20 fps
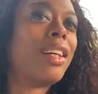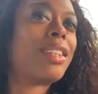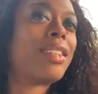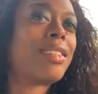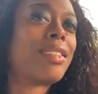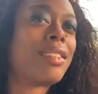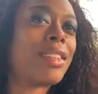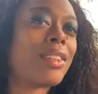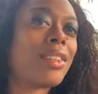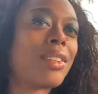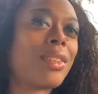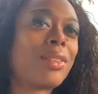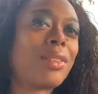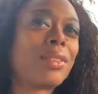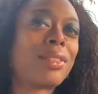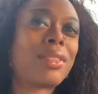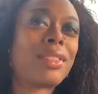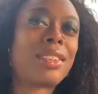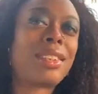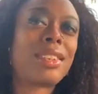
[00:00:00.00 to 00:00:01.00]
It still
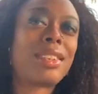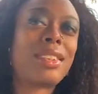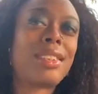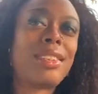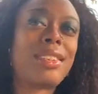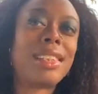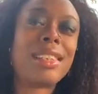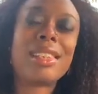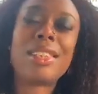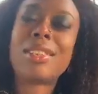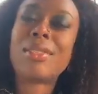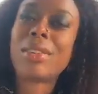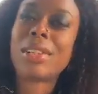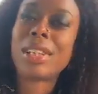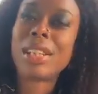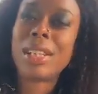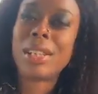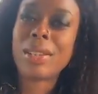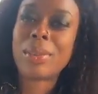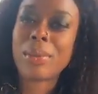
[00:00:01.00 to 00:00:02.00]
didn't
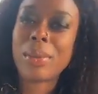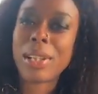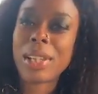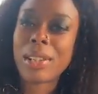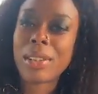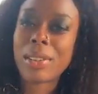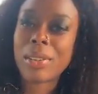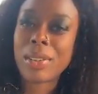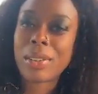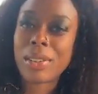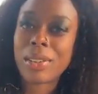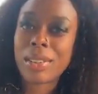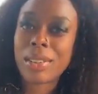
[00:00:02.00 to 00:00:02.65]
really ring